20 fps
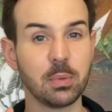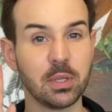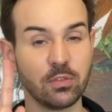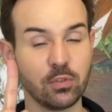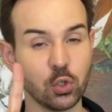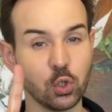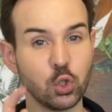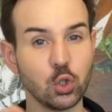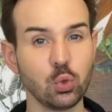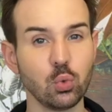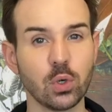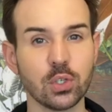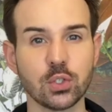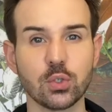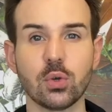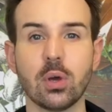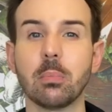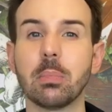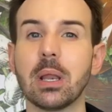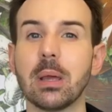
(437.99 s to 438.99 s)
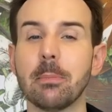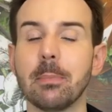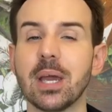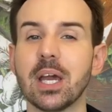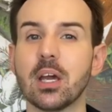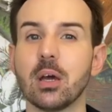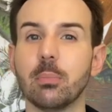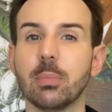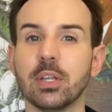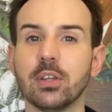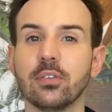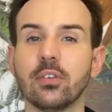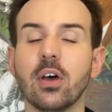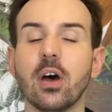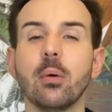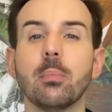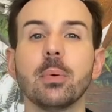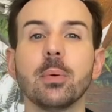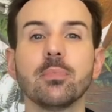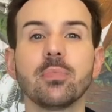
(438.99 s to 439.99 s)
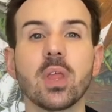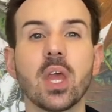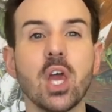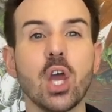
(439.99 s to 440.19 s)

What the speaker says: If you do want to apply makeup on top,